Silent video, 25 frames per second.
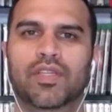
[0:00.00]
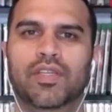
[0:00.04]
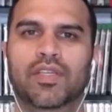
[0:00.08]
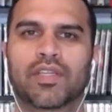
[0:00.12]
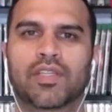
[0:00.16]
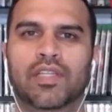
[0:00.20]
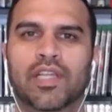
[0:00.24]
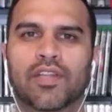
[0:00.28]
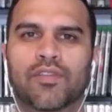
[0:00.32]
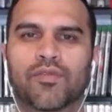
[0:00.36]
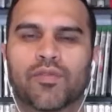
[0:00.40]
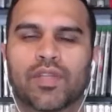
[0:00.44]
And
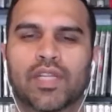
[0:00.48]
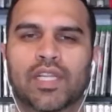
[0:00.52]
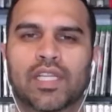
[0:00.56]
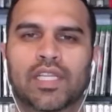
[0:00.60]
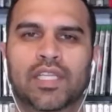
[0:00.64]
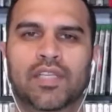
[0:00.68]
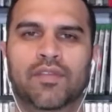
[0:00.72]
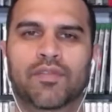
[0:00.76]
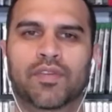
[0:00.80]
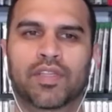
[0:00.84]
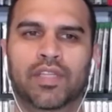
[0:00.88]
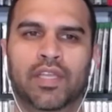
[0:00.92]
that's where they
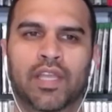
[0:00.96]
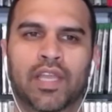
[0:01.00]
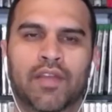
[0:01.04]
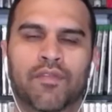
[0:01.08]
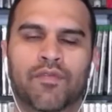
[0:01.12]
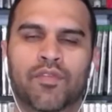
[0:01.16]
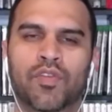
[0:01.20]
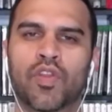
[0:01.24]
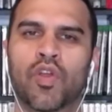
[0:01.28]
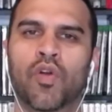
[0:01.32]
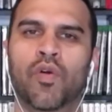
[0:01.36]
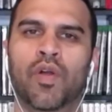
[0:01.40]
leave it. They have
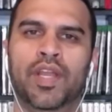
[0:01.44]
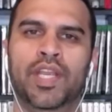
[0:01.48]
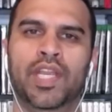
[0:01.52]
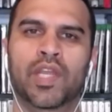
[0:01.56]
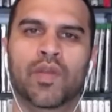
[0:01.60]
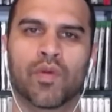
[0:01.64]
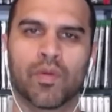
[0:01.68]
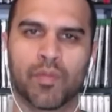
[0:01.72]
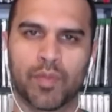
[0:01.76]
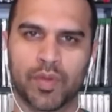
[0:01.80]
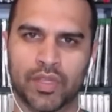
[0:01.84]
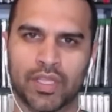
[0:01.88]
no idea
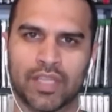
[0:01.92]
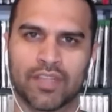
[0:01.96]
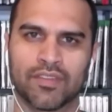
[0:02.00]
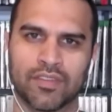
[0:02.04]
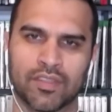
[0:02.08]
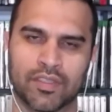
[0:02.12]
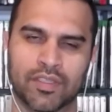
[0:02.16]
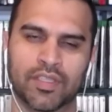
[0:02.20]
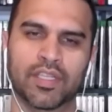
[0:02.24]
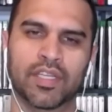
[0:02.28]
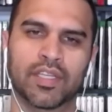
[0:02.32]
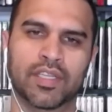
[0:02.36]
what Bethesda
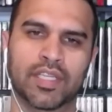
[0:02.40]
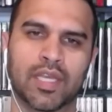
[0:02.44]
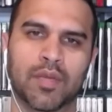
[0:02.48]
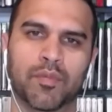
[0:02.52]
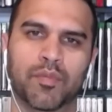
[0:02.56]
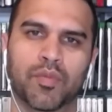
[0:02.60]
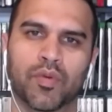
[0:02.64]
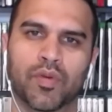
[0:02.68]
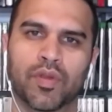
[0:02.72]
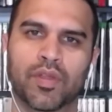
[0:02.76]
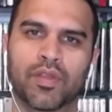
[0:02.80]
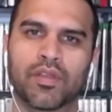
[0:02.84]
did at that
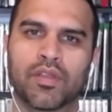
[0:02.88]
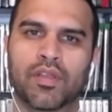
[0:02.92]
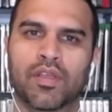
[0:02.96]
point.